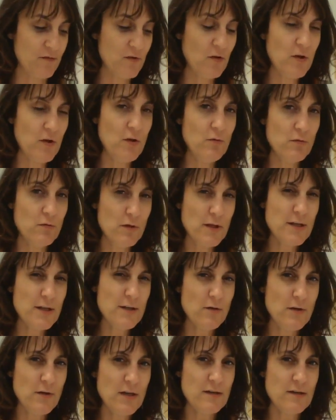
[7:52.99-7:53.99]
So you really
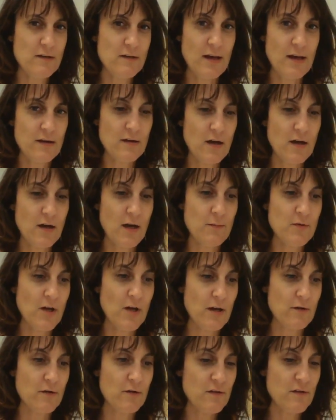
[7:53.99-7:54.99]
do need to take time
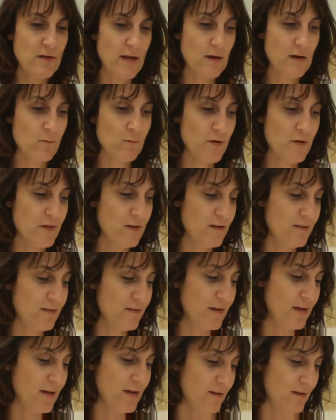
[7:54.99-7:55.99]
to understand what
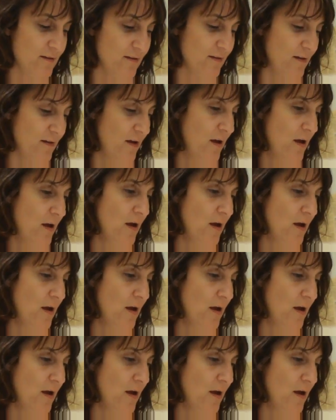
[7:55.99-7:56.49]
this is.